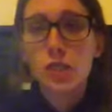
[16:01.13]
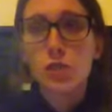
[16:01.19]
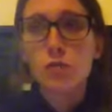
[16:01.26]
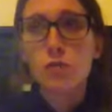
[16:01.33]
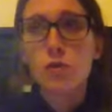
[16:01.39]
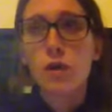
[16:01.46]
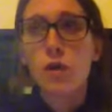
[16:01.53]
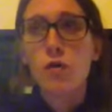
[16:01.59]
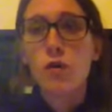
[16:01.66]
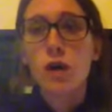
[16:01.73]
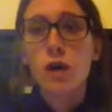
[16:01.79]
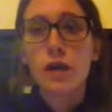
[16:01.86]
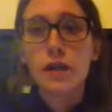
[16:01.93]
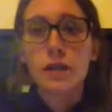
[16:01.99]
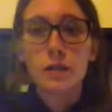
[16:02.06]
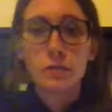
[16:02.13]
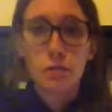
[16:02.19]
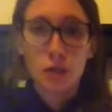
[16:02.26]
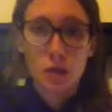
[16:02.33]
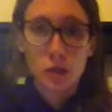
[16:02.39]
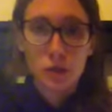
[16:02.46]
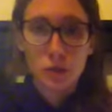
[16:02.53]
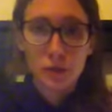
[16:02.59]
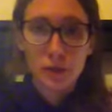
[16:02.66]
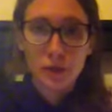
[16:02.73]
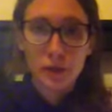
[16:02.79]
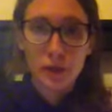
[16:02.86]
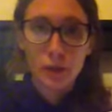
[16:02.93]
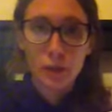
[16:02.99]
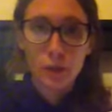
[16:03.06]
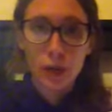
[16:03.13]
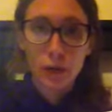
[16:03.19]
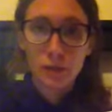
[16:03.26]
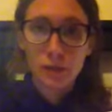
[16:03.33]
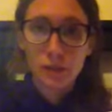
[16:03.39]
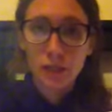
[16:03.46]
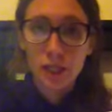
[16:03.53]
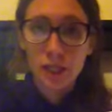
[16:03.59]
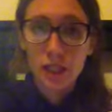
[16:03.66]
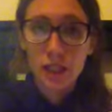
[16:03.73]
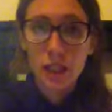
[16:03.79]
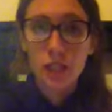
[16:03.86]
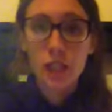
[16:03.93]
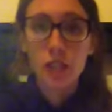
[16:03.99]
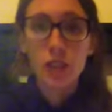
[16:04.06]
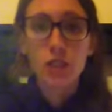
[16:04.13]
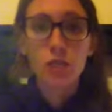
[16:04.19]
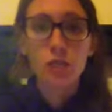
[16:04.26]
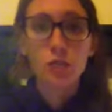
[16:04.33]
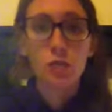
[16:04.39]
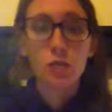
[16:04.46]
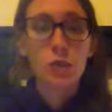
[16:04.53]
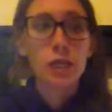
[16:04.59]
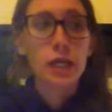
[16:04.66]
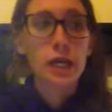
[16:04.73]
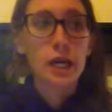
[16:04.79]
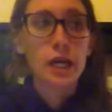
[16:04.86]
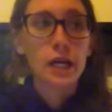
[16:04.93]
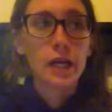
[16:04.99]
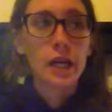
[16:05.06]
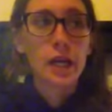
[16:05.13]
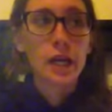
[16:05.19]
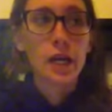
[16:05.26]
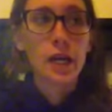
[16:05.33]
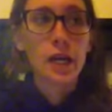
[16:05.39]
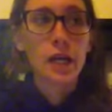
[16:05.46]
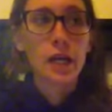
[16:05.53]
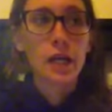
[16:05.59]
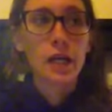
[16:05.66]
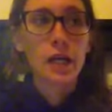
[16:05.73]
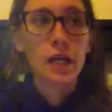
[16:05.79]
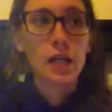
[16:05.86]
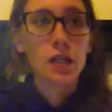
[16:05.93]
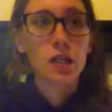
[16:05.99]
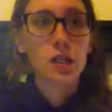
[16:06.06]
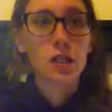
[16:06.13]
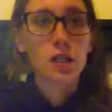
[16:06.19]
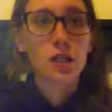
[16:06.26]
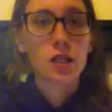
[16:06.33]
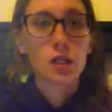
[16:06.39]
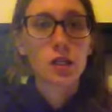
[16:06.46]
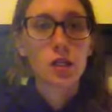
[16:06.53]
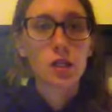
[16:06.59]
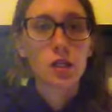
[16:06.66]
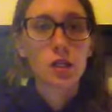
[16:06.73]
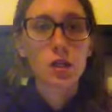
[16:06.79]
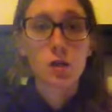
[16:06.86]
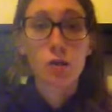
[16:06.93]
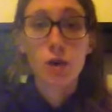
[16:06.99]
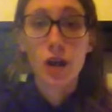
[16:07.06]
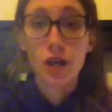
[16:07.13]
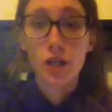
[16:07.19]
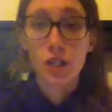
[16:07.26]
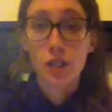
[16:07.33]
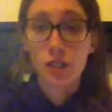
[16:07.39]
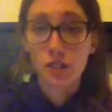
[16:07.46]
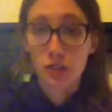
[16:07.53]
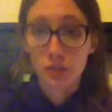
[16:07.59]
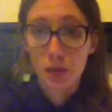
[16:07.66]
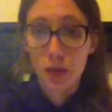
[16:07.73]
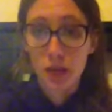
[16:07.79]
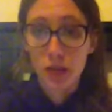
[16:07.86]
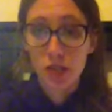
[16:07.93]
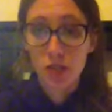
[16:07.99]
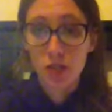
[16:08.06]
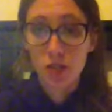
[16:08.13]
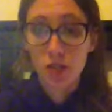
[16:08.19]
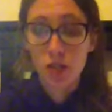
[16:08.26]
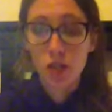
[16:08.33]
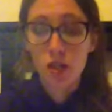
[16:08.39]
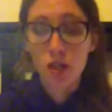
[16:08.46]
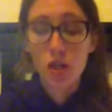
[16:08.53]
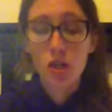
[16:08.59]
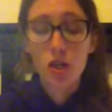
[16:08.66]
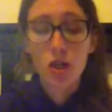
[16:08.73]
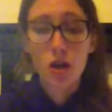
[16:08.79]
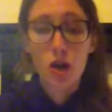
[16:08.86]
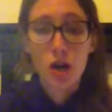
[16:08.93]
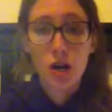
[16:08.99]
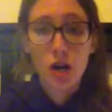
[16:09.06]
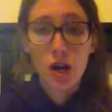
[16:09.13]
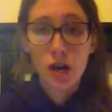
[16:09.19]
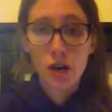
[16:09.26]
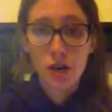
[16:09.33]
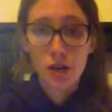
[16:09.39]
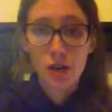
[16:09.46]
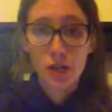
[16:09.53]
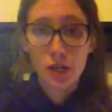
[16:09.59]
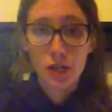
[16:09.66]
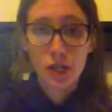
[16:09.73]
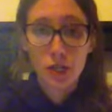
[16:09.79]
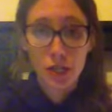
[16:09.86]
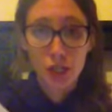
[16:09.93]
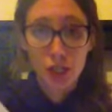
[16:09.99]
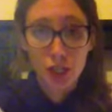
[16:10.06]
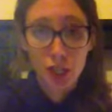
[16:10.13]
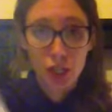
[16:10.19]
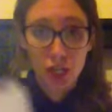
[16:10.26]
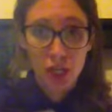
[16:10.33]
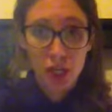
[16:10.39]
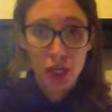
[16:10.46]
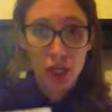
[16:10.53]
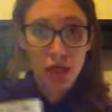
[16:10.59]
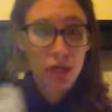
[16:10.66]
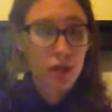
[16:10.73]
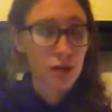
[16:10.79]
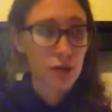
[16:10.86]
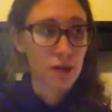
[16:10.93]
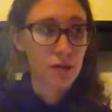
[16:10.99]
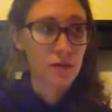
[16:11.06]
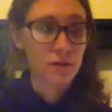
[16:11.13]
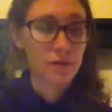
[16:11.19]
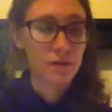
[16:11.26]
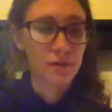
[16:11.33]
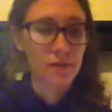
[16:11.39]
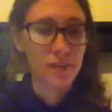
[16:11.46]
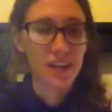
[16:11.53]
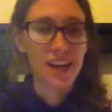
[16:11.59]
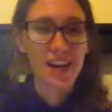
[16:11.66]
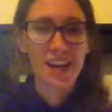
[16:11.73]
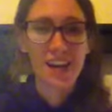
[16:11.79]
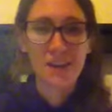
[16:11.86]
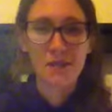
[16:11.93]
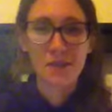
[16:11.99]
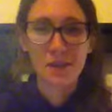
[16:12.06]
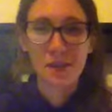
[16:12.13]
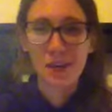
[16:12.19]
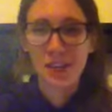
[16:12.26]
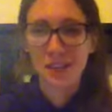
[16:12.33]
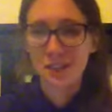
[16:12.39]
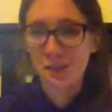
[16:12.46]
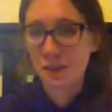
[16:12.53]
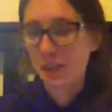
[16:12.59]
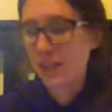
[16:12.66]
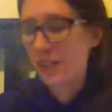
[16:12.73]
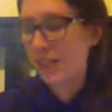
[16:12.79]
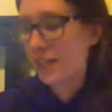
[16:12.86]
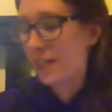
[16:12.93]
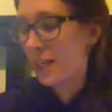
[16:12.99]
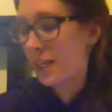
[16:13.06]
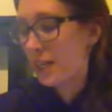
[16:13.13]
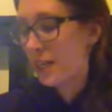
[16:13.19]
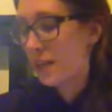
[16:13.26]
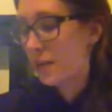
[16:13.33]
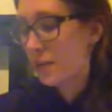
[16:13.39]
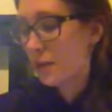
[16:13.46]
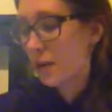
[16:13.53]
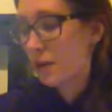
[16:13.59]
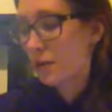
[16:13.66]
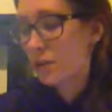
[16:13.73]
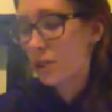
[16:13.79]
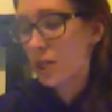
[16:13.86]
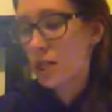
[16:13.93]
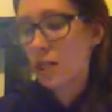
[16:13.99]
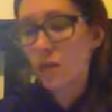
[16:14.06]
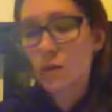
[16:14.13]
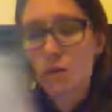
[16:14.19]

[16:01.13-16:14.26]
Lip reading: to go on the Mirabilia website to get a corrections page. There are errors in this chart. I came across one when I was trying to